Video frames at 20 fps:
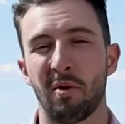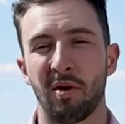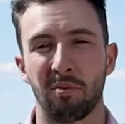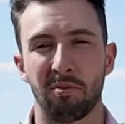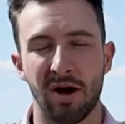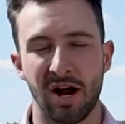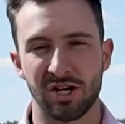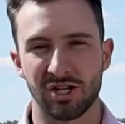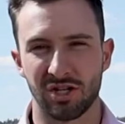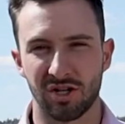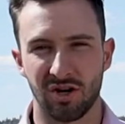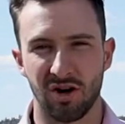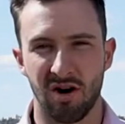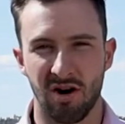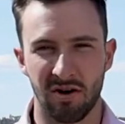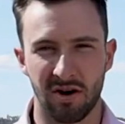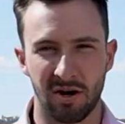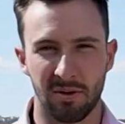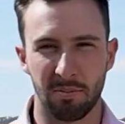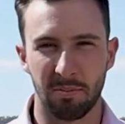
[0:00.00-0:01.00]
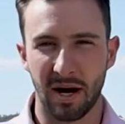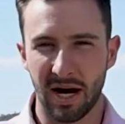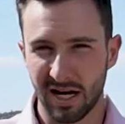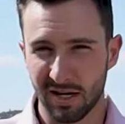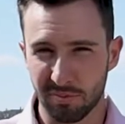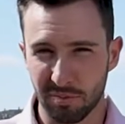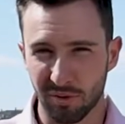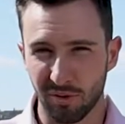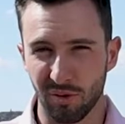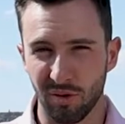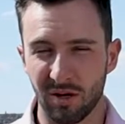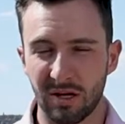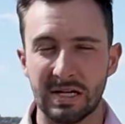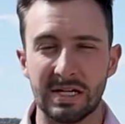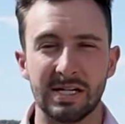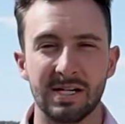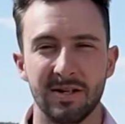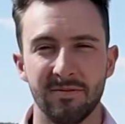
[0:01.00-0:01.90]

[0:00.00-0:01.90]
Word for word: more pressure on our buyer pool.